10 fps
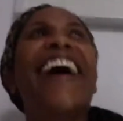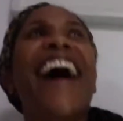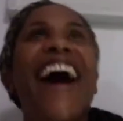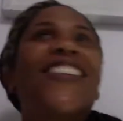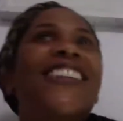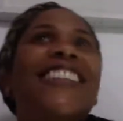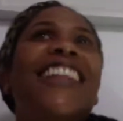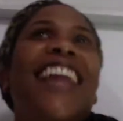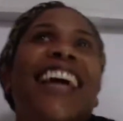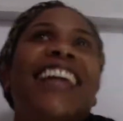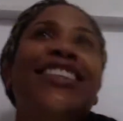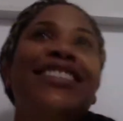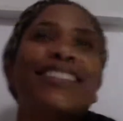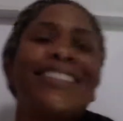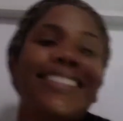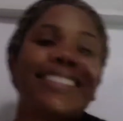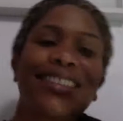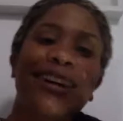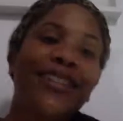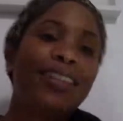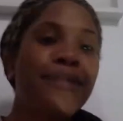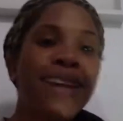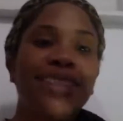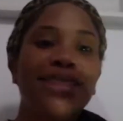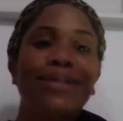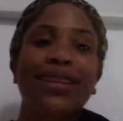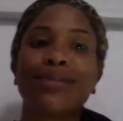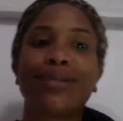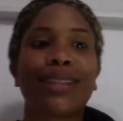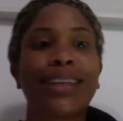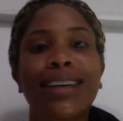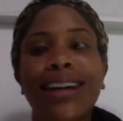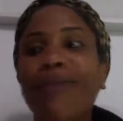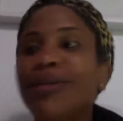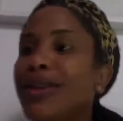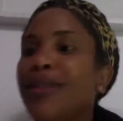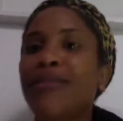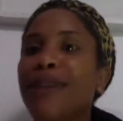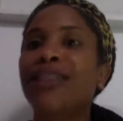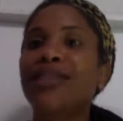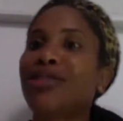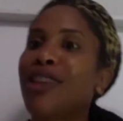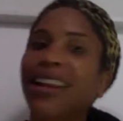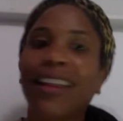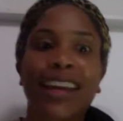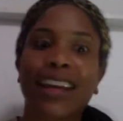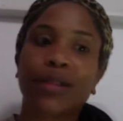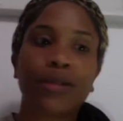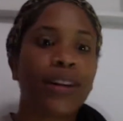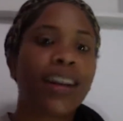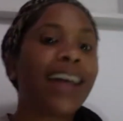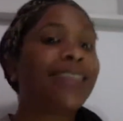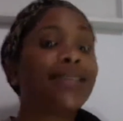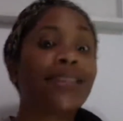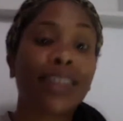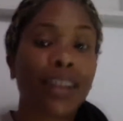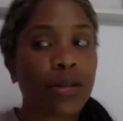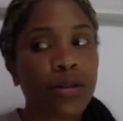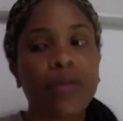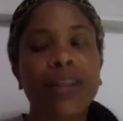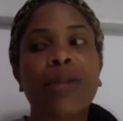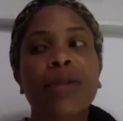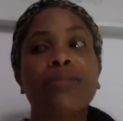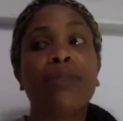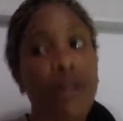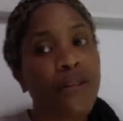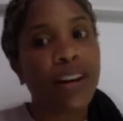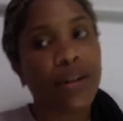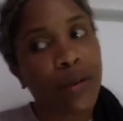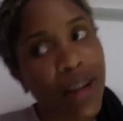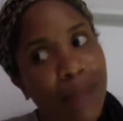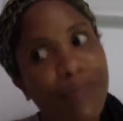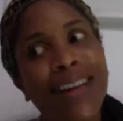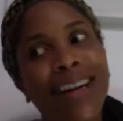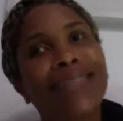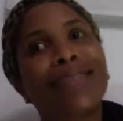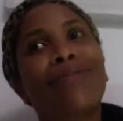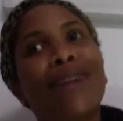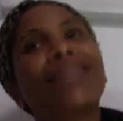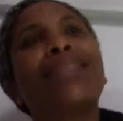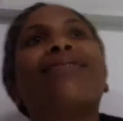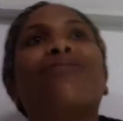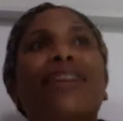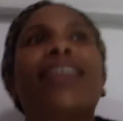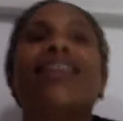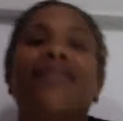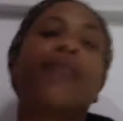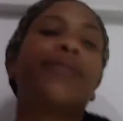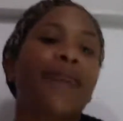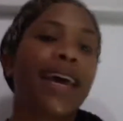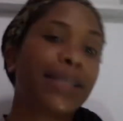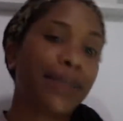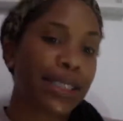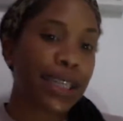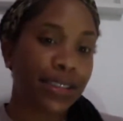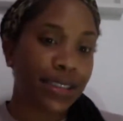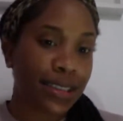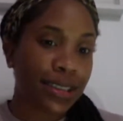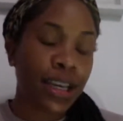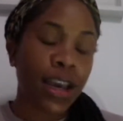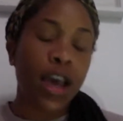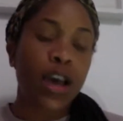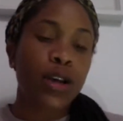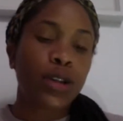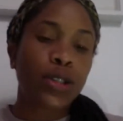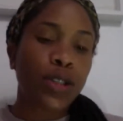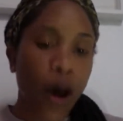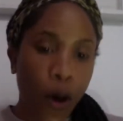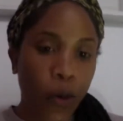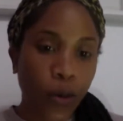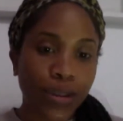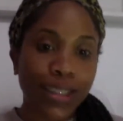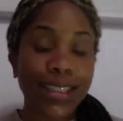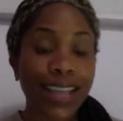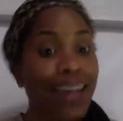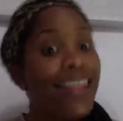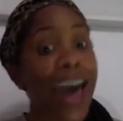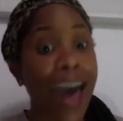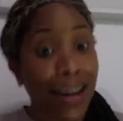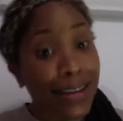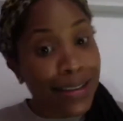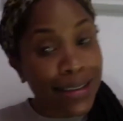I wasn't like turning the pages because it was good. I was turning the pages trying to like get through it, and I still didn't get through it because I wasn't motivated to read it because it wasn't really living up to my expectations. So to say that,